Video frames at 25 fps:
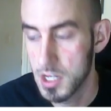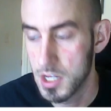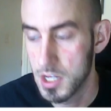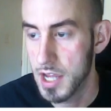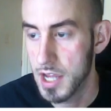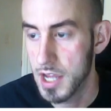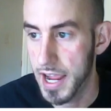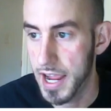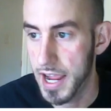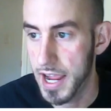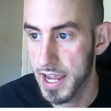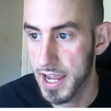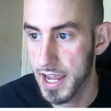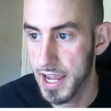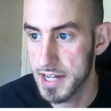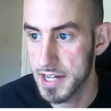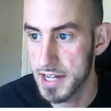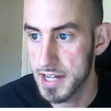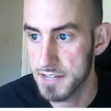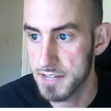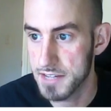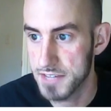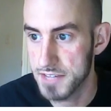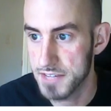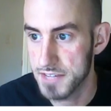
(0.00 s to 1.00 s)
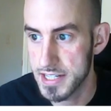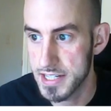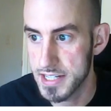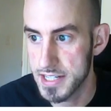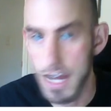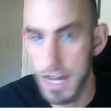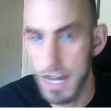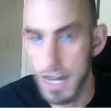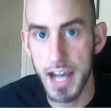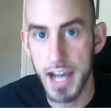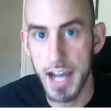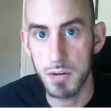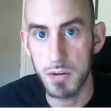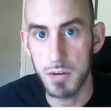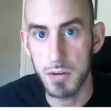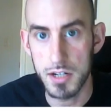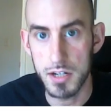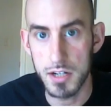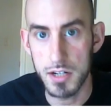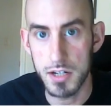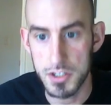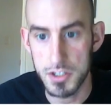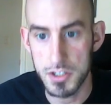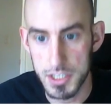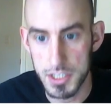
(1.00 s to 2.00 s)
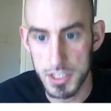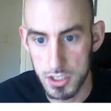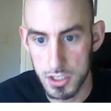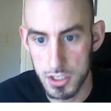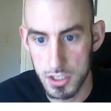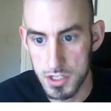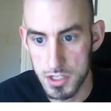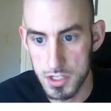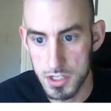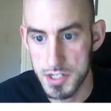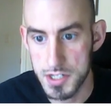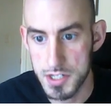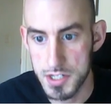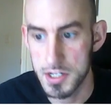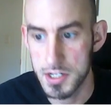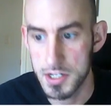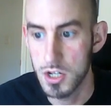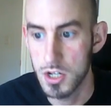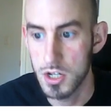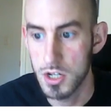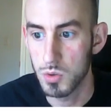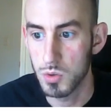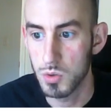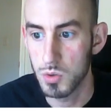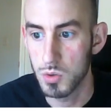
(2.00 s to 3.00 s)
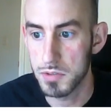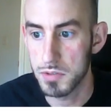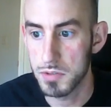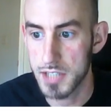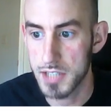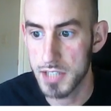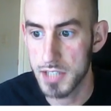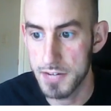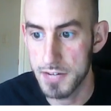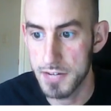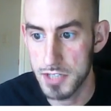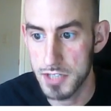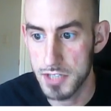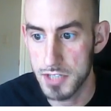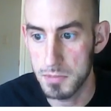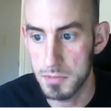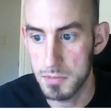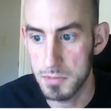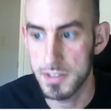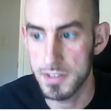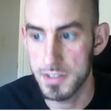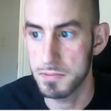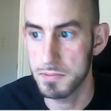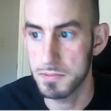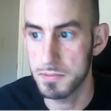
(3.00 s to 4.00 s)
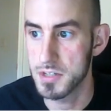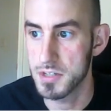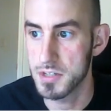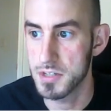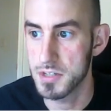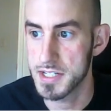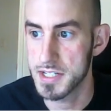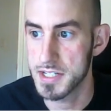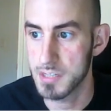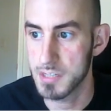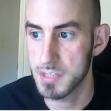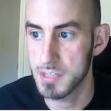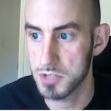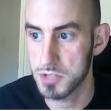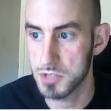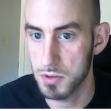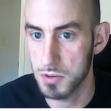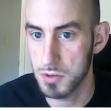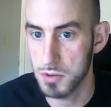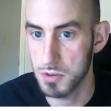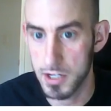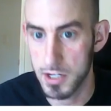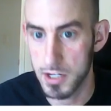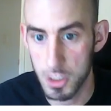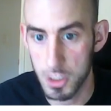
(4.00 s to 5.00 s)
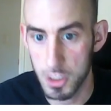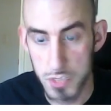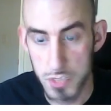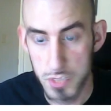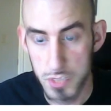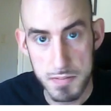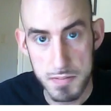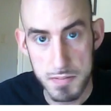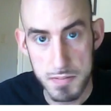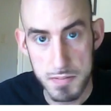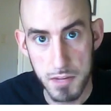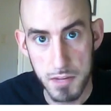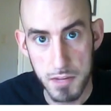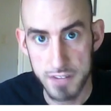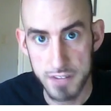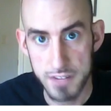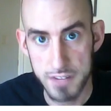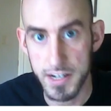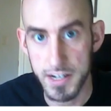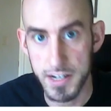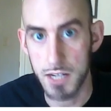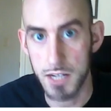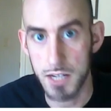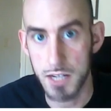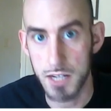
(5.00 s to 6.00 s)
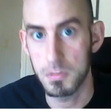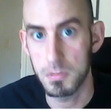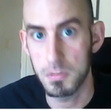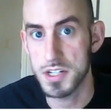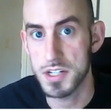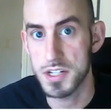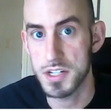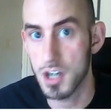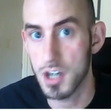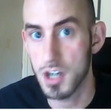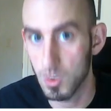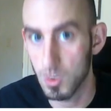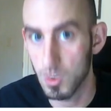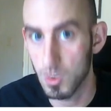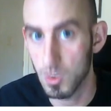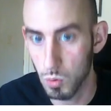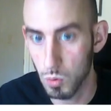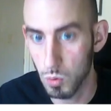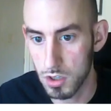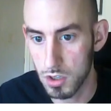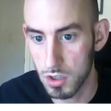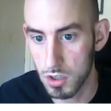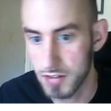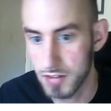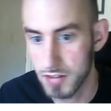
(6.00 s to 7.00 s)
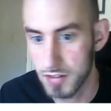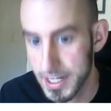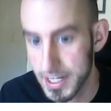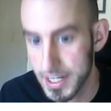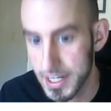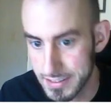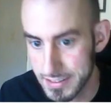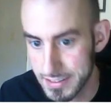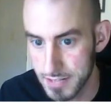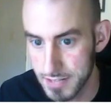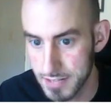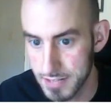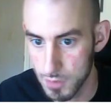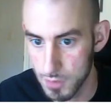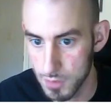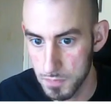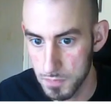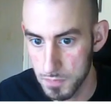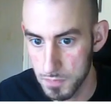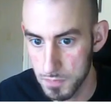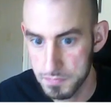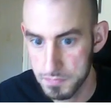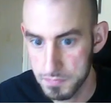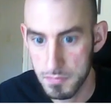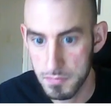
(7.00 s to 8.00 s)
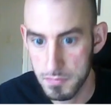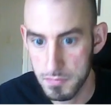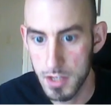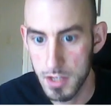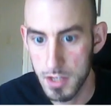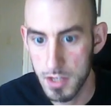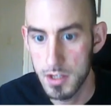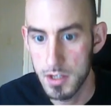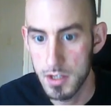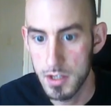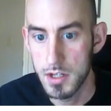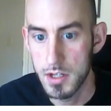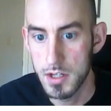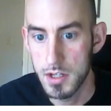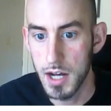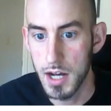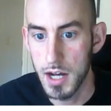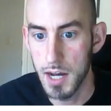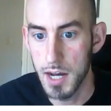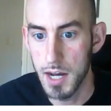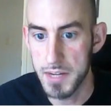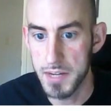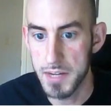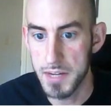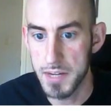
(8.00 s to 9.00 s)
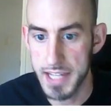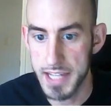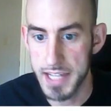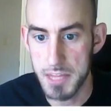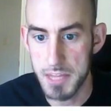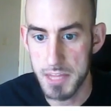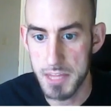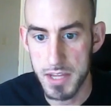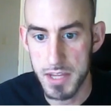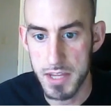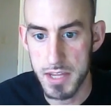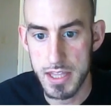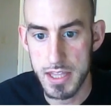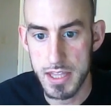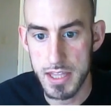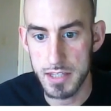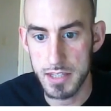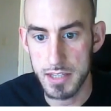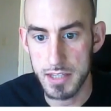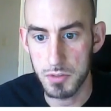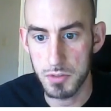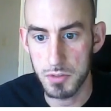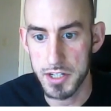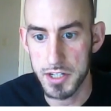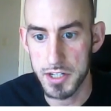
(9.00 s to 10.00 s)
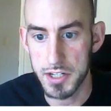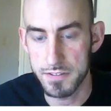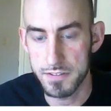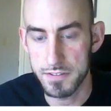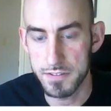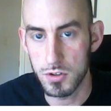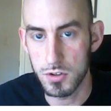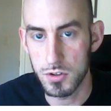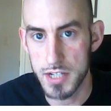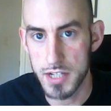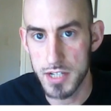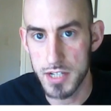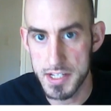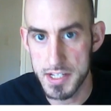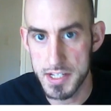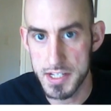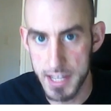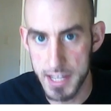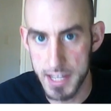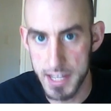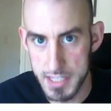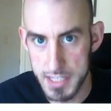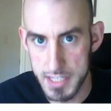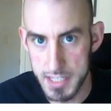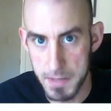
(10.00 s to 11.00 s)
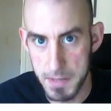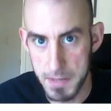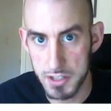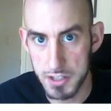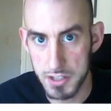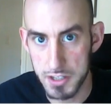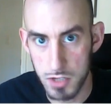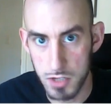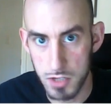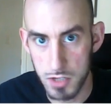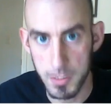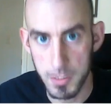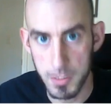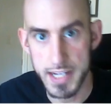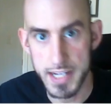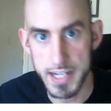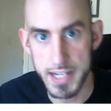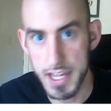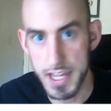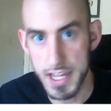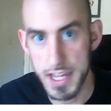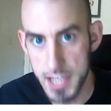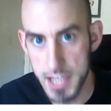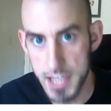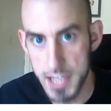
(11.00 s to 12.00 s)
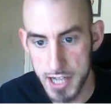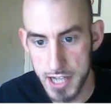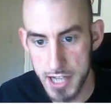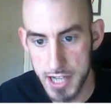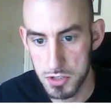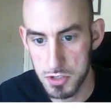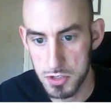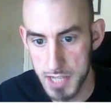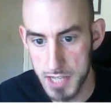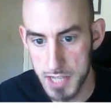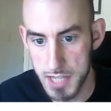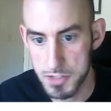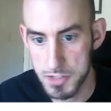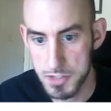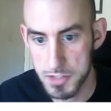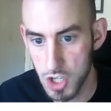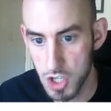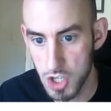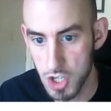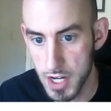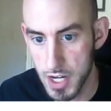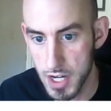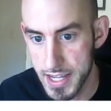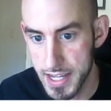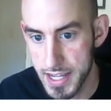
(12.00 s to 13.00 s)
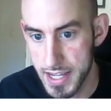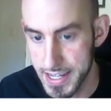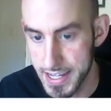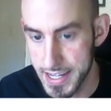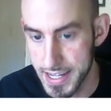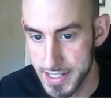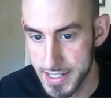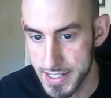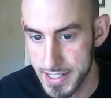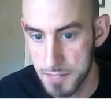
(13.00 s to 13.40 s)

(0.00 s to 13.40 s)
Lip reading: And if they die while under the curse, we recover a number of hit points equal to our charisma modifier plus our Warlock level. And again, the main thing that we're here for is that expended crit rate and the extra damage on hit.